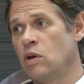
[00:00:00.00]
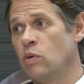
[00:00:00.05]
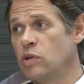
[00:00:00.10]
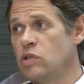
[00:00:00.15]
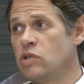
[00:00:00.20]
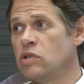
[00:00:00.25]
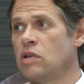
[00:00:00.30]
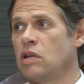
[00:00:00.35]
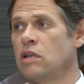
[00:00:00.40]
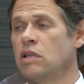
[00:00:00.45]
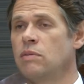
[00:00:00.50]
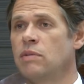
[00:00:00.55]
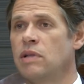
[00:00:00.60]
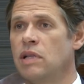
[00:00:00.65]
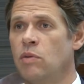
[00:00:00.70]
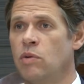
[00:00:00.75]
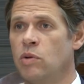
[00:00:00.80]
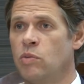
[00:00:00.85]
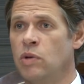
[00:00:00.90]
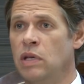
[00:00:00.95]
which is
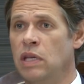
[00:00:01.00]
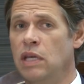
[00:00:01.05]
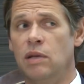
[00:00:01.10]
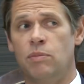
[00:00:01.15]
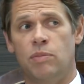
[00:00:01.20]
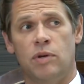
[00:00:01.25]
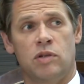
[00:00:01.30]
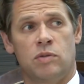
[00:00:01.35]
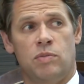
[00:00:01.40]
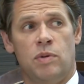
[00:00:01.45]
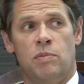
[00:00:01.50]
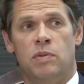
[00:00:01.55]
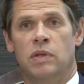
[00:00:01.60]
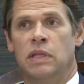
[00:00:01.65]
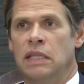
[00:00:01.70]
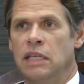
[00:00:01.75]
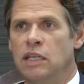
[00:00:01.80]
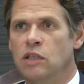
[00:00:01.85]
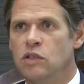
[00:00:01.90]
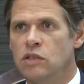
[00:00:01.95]
ultimately what we need, because people
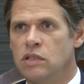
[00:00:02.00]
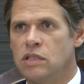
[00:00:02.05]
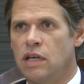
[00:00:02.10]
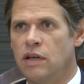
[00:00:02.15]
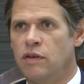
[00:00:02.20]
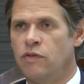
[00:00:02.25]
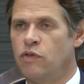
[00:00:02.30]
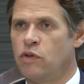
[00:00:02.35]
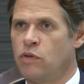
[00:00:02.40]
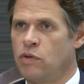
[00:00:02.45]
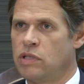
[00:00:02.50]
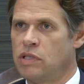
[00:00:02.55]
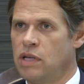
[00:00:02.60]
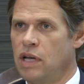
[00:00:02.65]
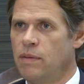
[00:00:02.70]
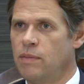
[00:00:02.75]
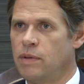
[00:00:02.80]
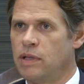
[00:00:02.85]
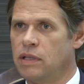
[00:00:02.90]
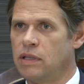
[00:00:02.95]
need to save for
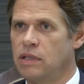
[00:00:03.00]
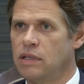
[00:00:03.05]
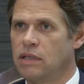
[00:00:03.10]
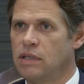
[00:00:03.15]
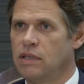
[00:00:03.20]
retirement.